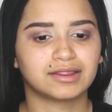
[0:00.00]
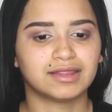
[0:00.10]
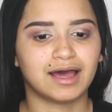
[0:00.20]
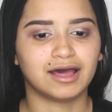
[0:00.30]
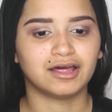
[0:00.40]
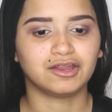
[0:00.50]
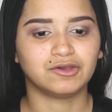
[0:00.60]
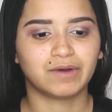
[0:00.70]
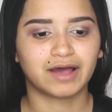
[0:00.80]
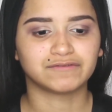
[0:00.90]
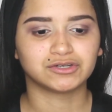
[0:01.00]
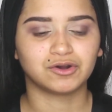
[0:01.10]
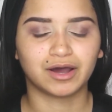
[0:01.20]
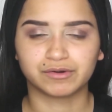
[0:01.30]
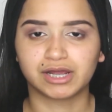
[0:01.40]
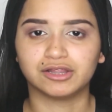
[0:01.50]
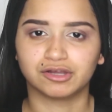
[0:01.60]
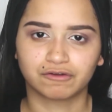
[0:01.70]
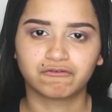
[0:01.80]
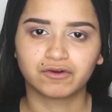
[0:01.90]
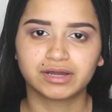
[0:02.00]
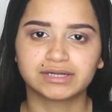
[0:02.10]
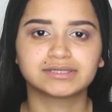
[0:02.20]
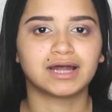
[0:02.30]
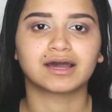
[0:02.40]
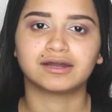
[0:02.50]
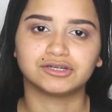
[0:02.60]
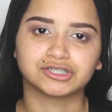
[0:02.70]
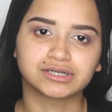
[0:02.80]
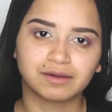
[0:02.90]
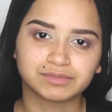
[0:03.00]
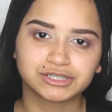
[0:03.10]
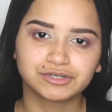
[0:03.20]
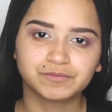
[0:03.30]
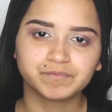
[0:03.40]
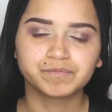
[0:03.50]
that you have to go out and look for it. It's not going to just come to you.